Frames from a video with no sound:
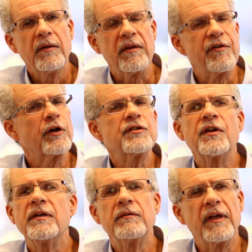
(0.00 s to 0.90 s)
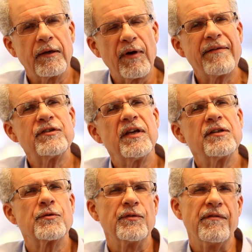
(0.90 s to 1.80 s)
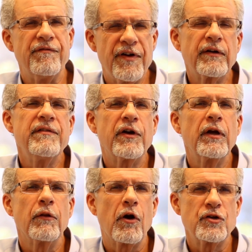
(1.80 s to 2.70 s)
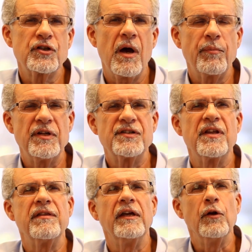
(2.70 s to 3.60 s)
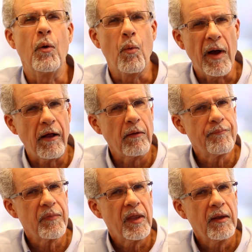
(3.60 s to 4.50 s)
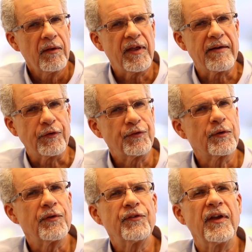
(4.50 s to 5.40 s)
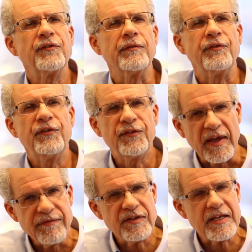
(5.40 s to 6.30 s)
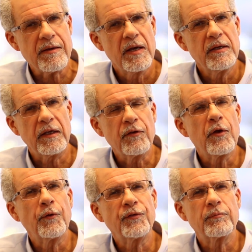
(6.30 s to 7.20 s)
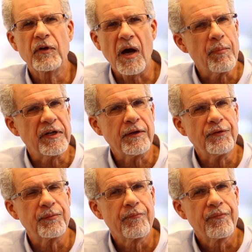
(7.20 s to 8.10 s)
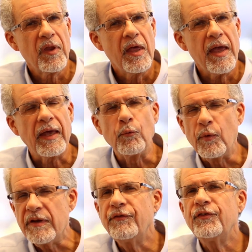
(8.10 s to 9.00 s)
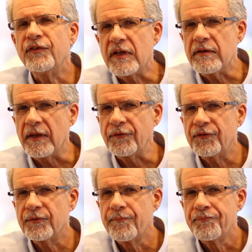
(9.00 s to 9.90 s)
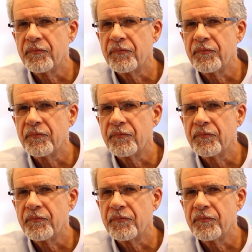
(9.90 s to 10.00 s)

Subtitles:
They gravitate toward the very, very large companies that they know well. They have a certain sense of safety in those companies, and we've seen this.